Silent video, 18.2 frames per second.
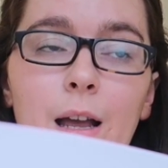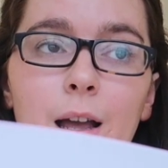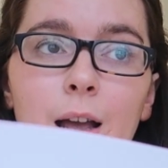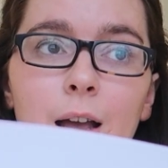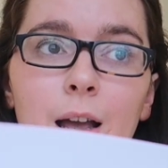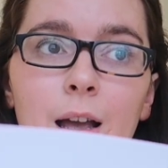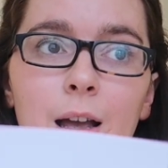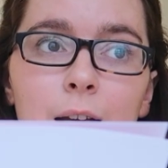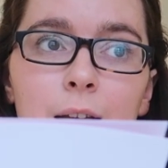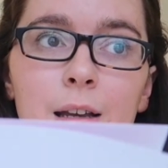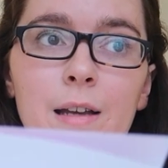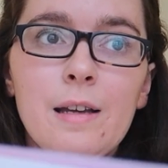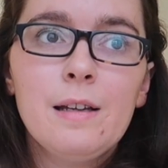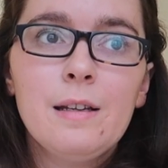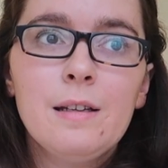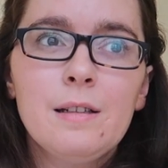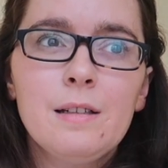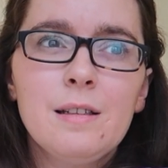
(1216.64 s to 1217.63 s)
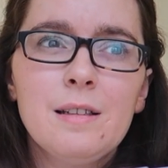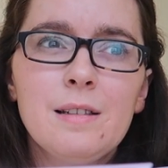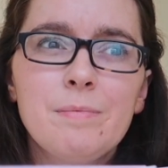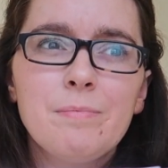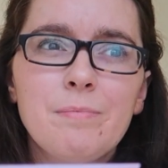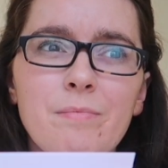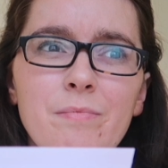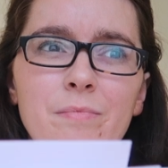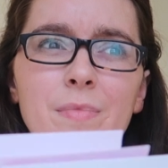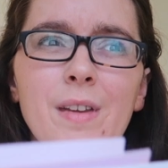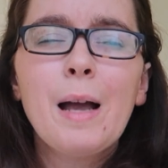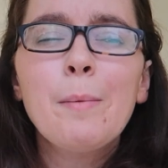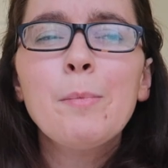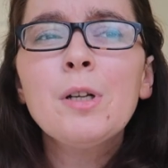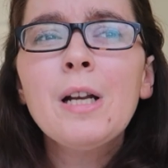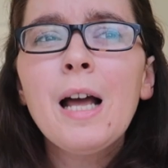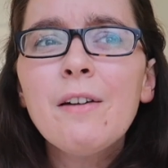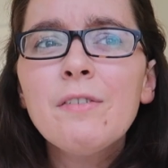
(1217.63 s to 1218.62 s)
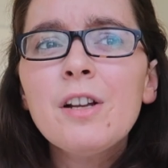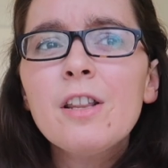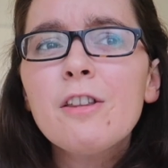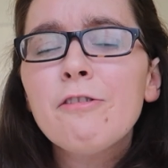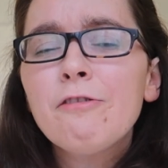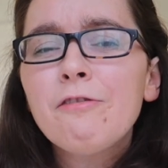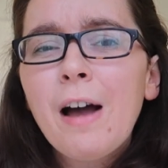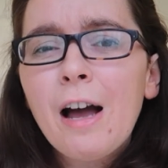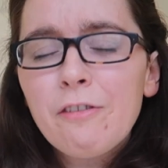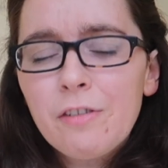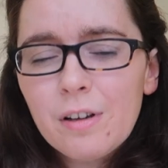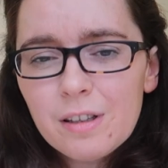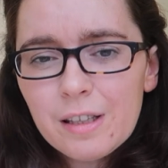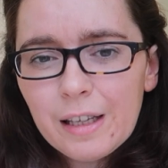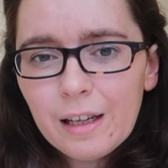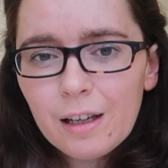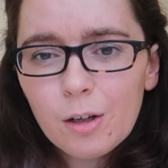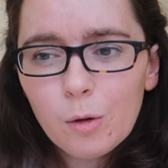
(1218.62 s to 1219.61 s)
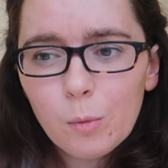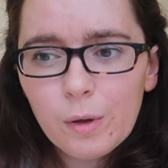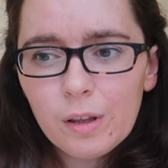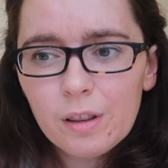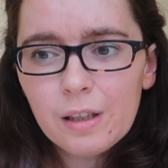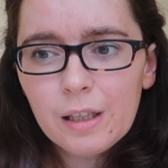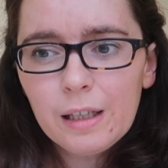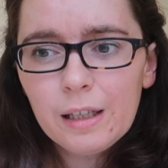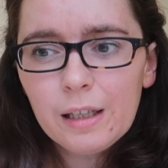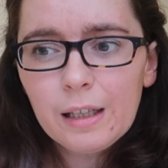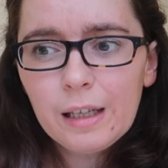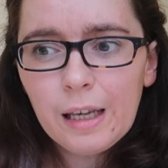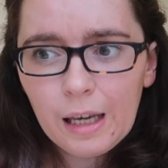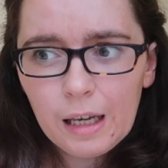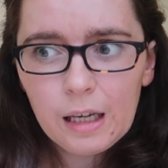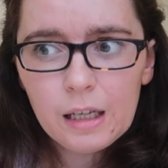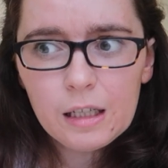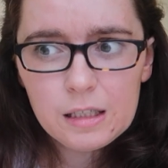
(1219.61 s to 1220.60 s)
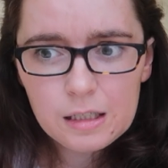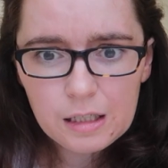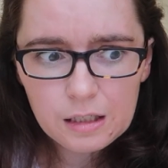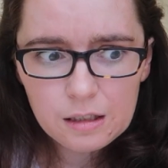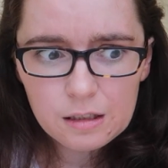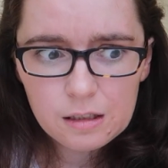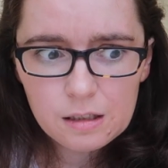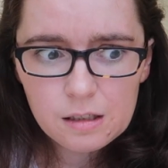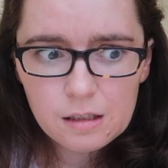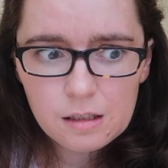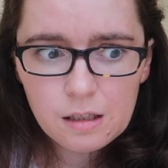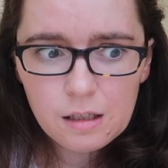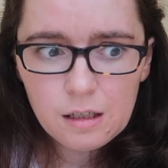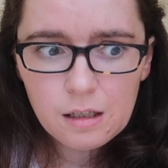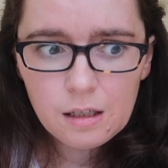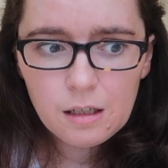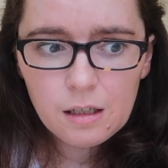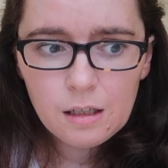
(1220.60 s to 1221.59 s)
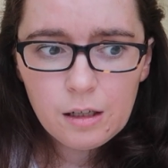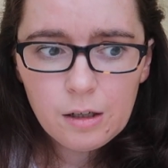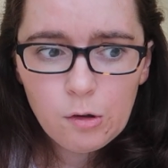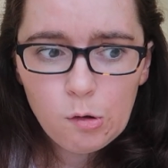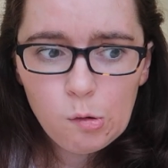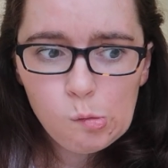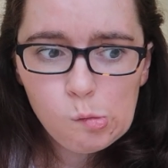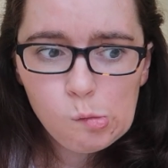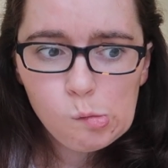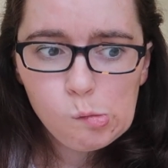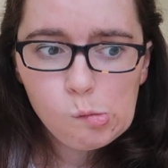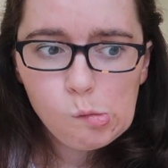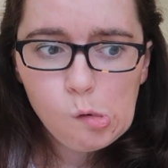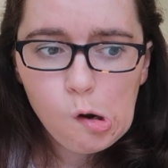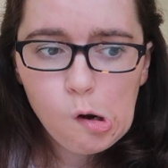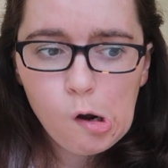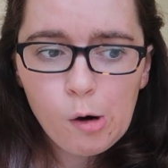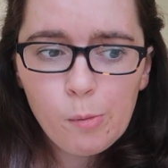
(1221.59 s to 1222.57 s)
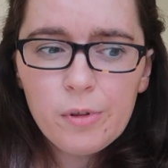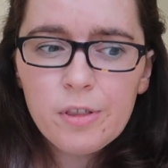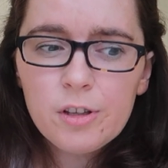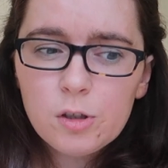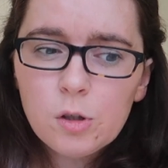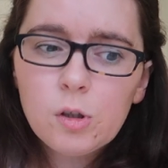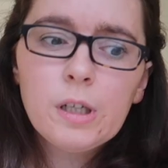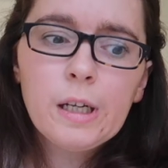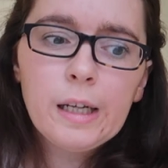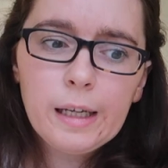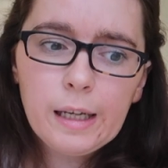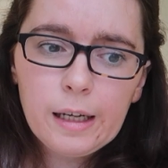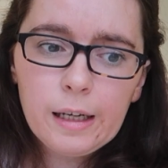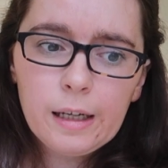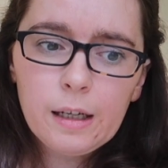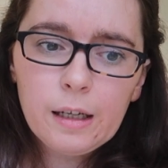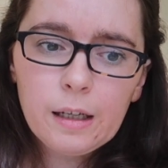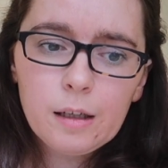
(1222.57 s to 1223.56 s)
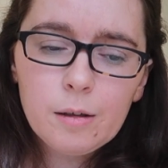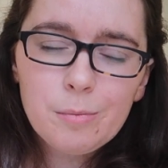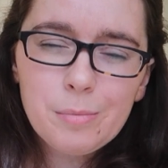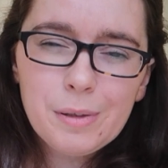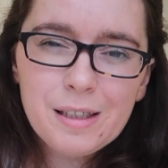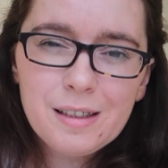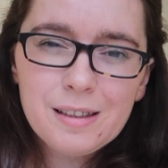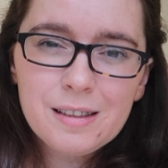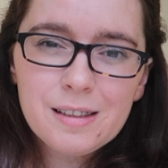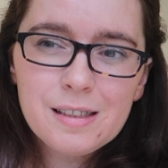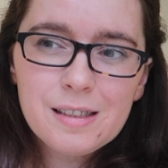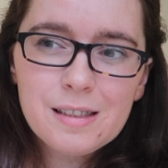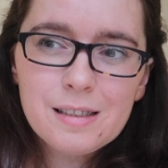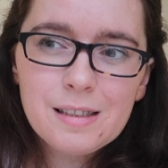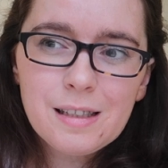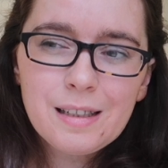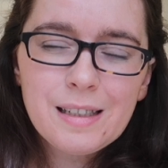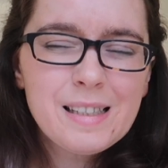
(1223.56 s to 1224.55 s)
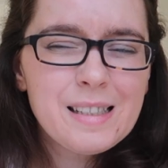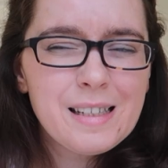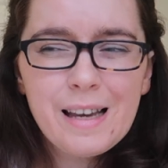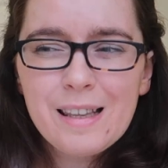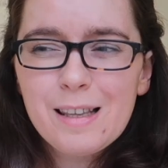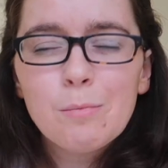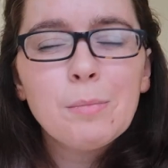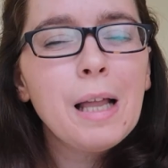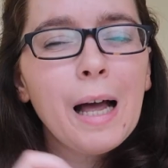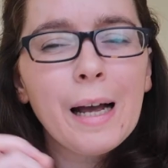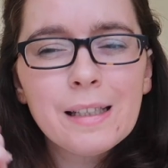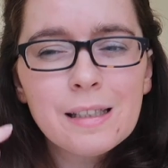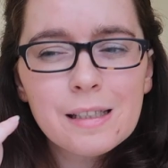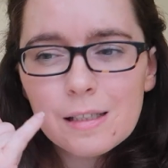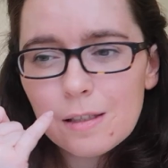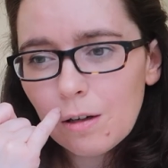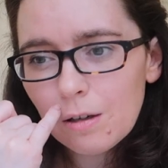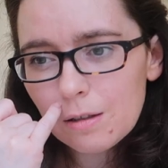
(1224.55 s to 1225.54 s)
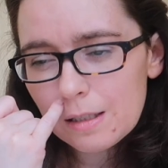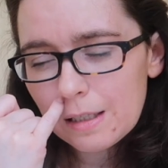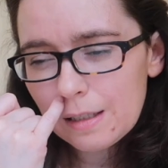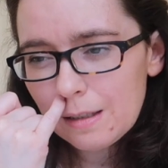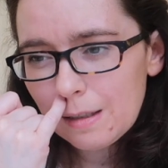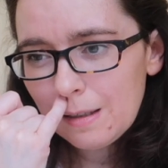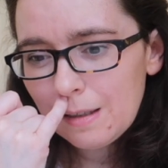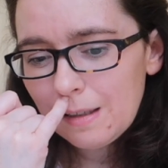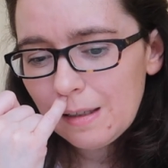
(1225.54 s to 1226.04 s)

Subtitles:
I'm gonna have another faff, I think, with the cake stickers, with the duck and cake, because I need to get them lines sorted